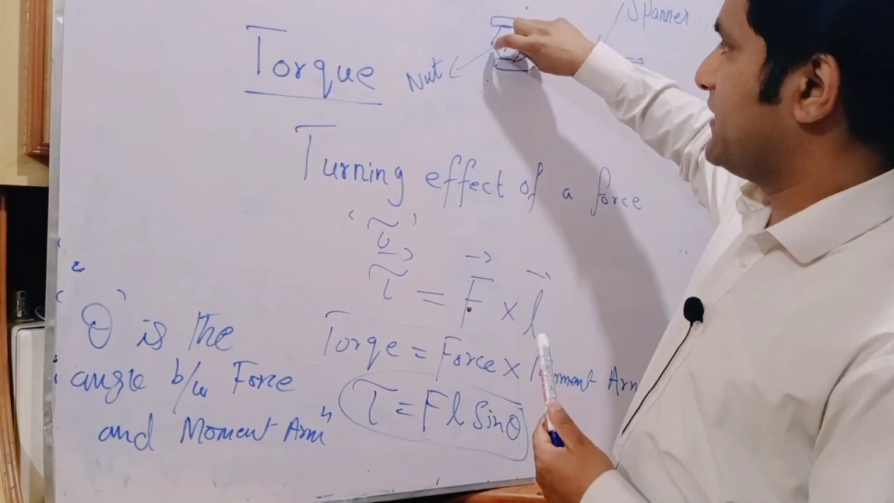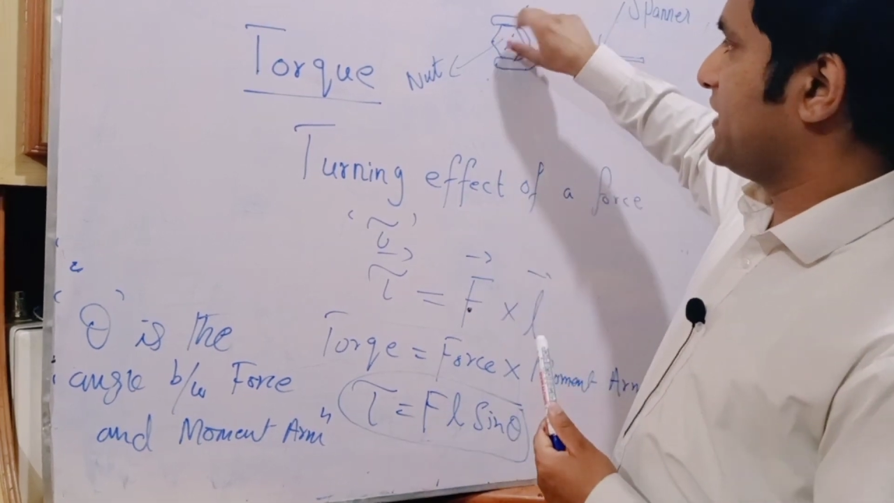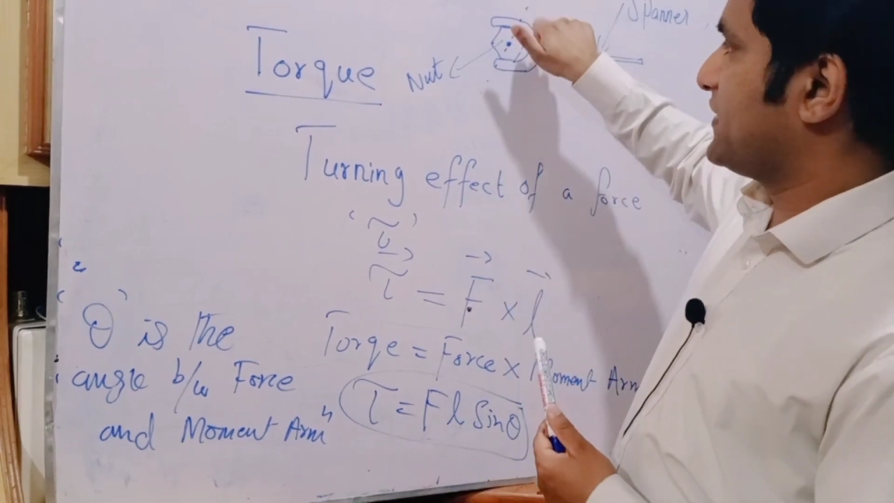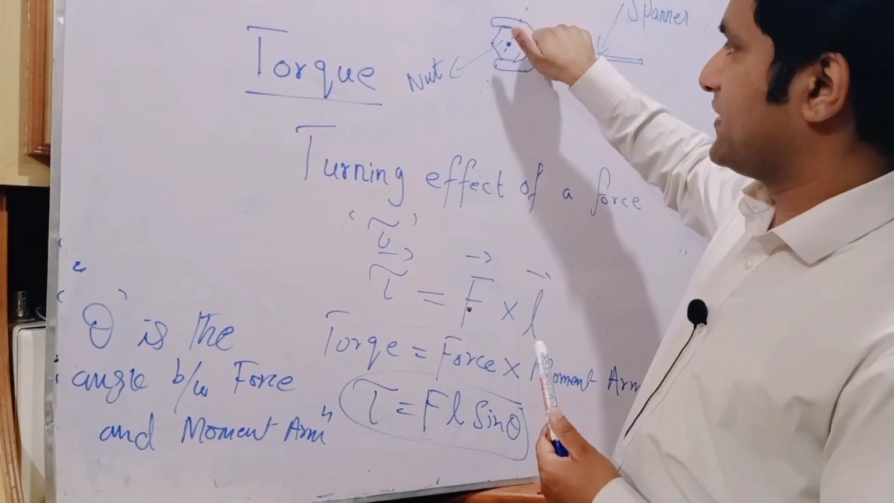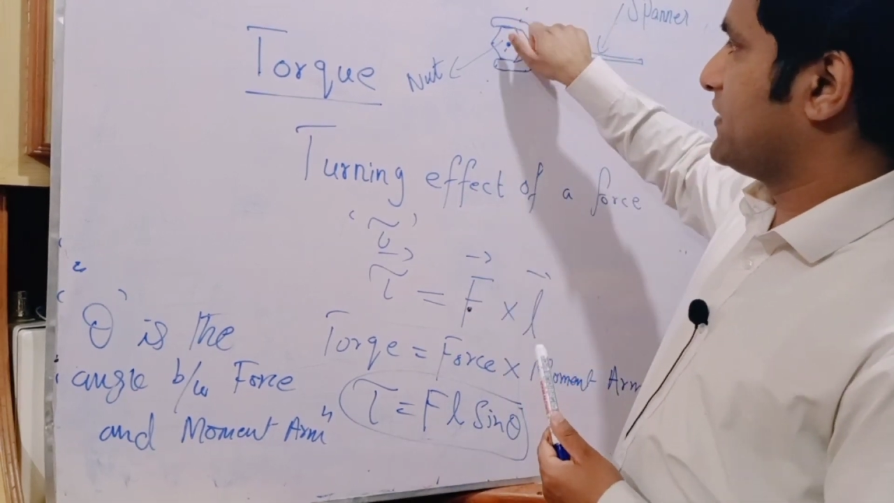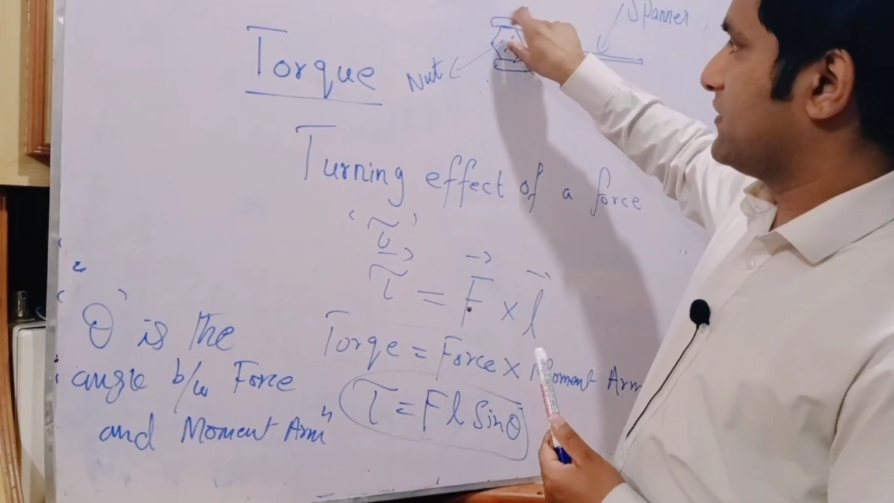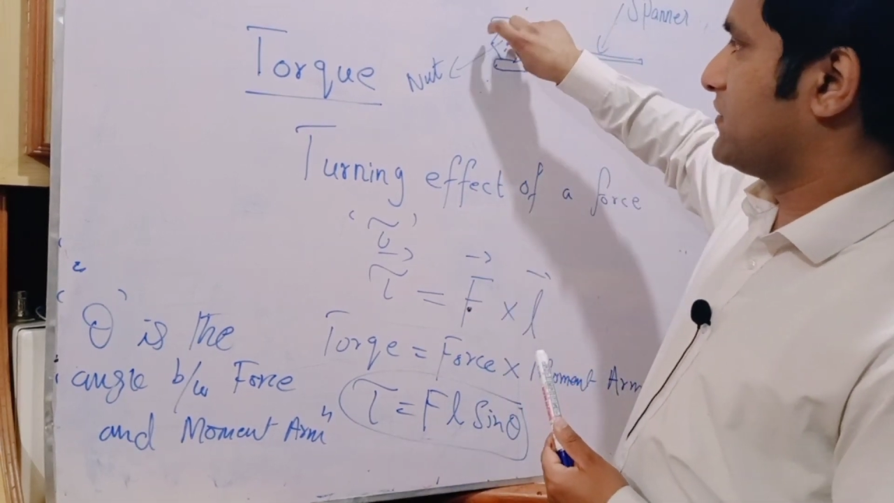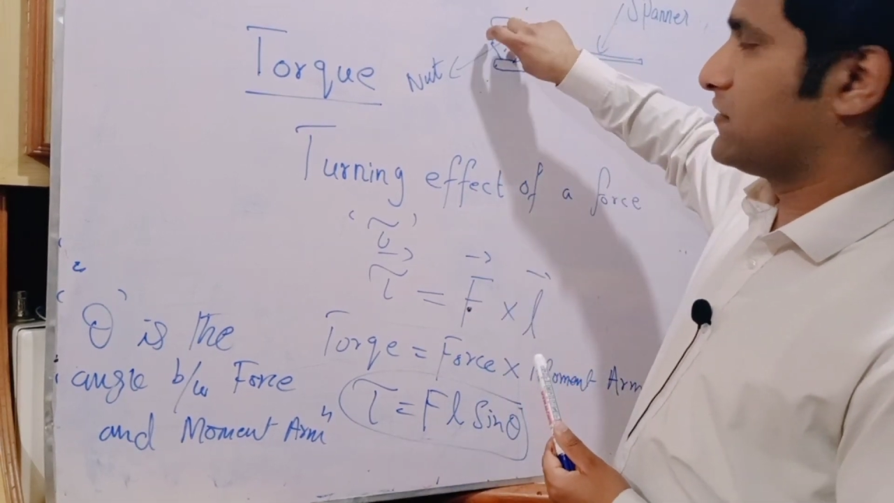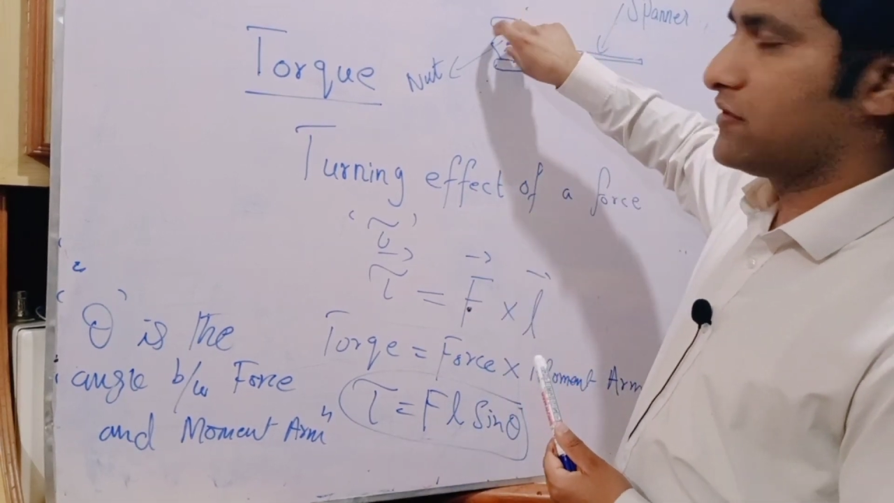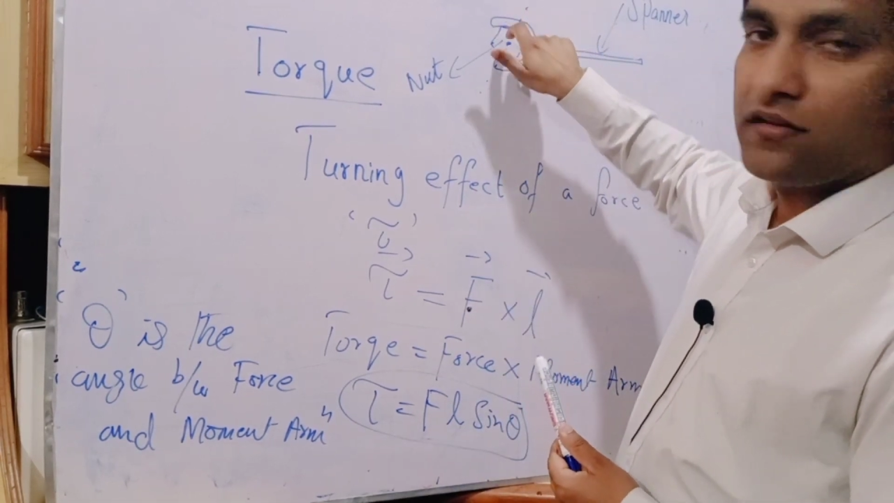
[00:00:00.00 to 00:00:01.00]
this,
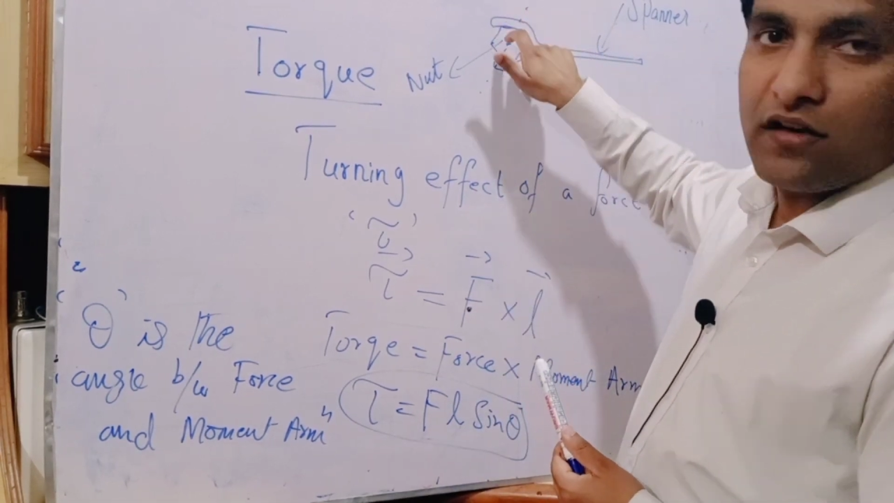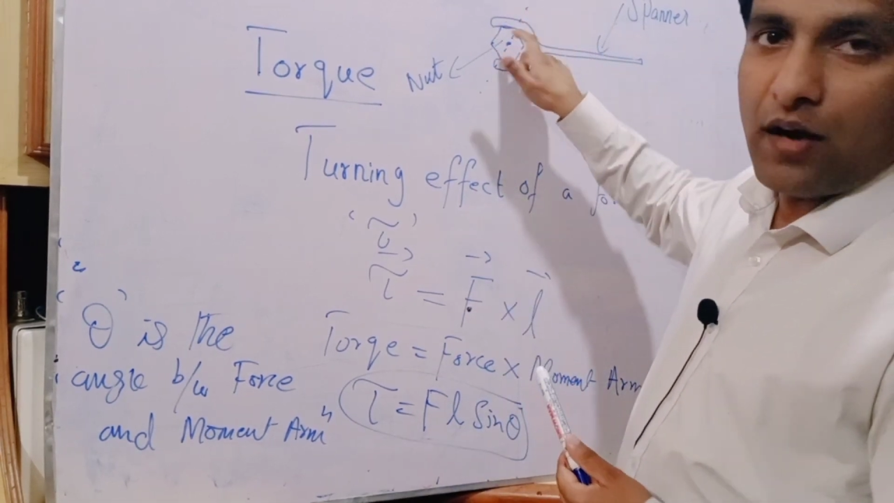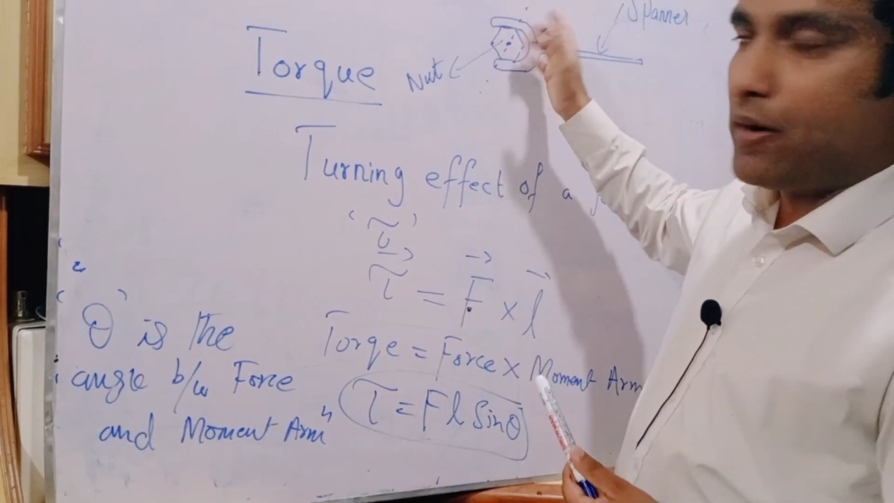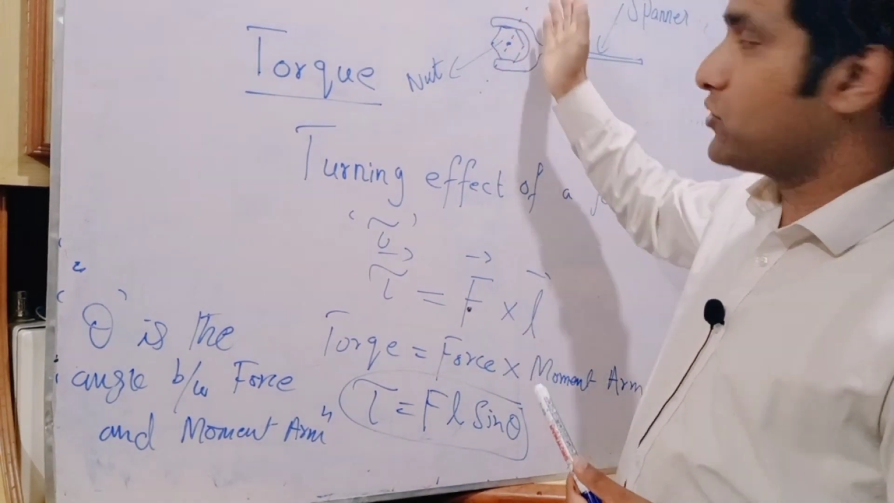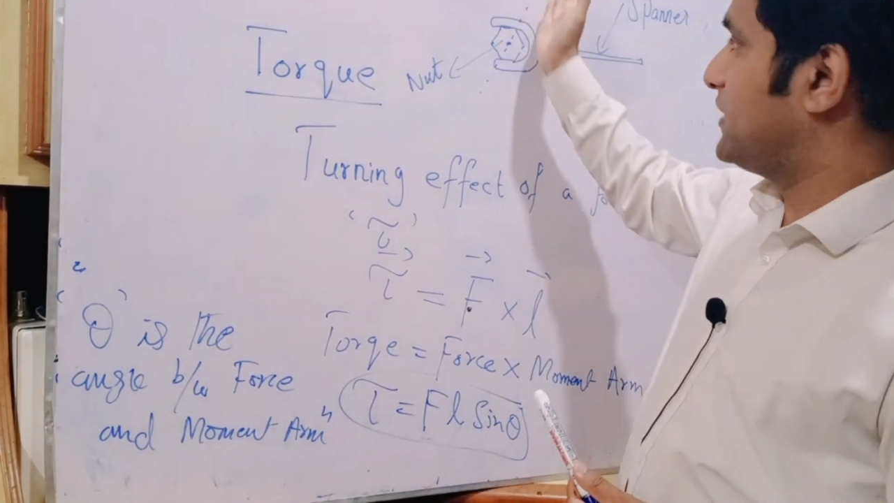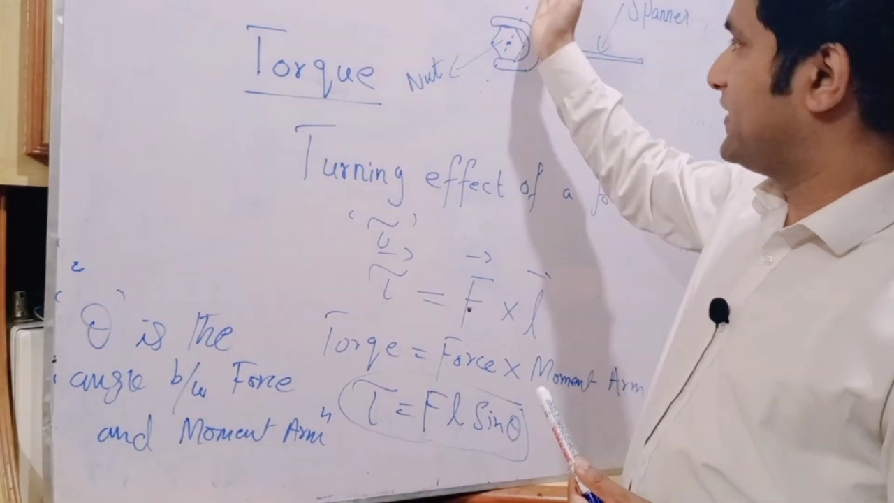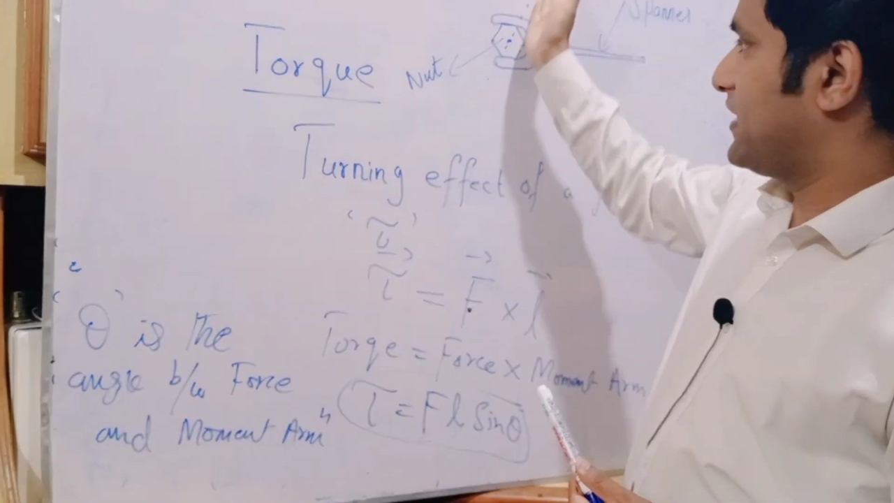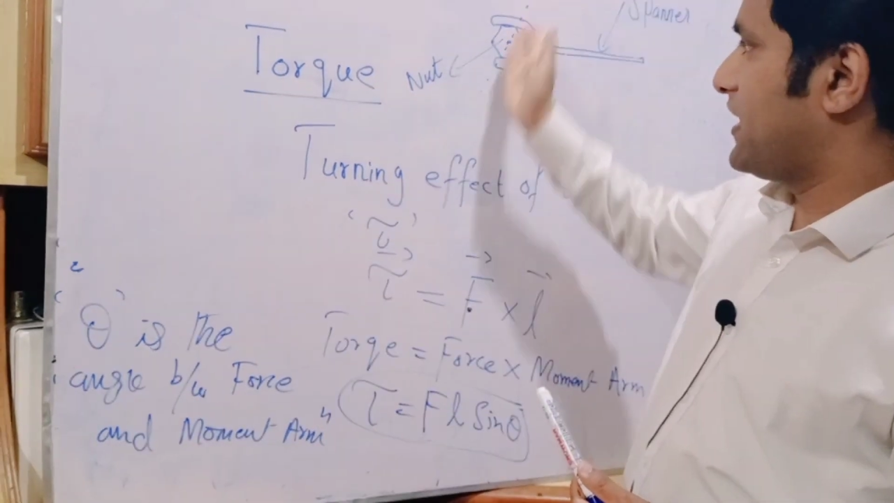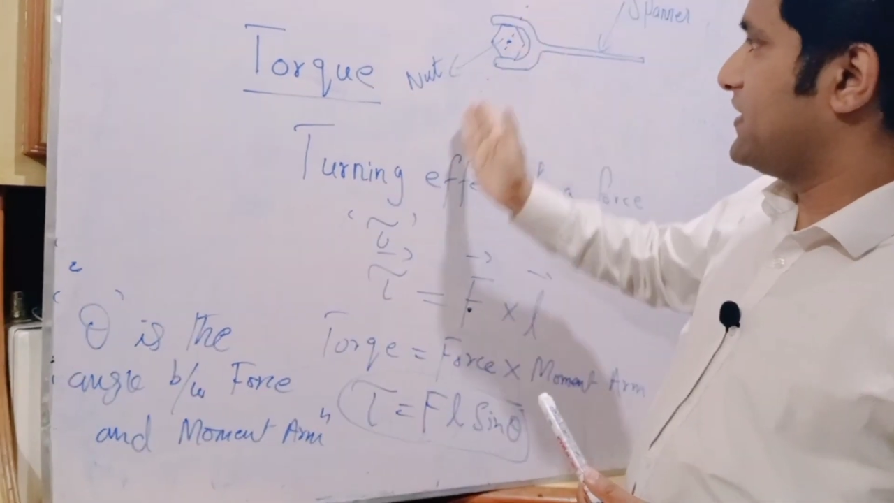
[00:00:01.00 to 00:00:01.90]
about this line.